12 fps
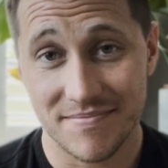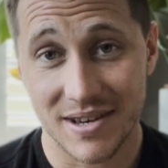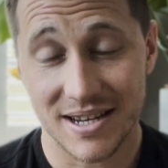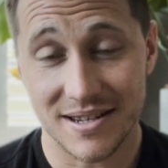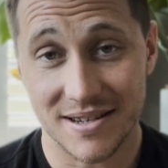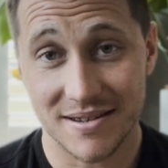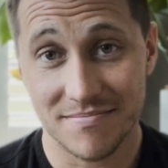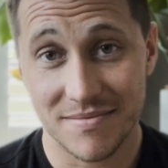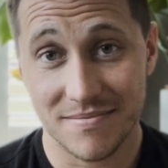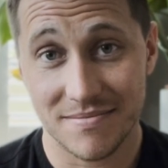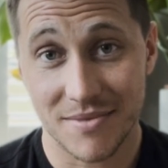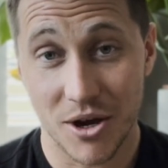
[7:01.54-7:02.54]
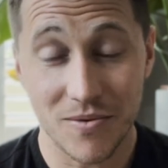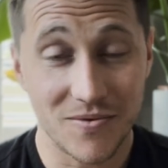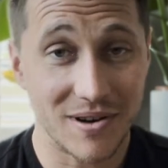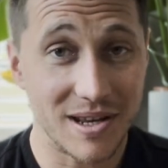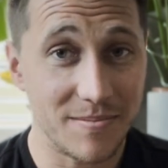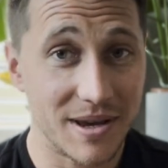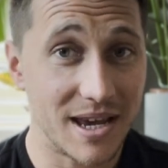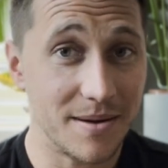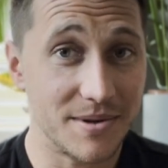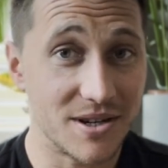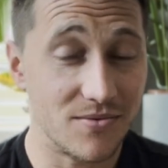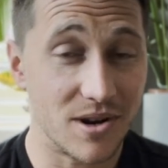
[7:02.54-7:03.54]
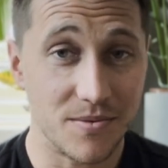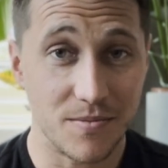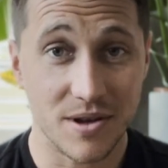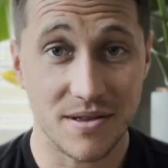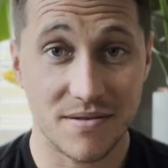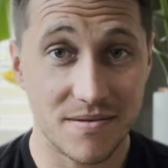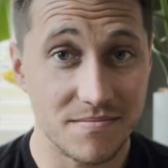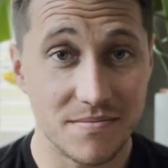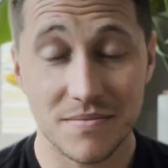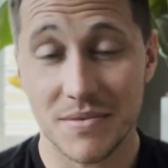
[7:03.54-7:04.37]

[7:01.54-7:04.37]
and hopefully be able to run with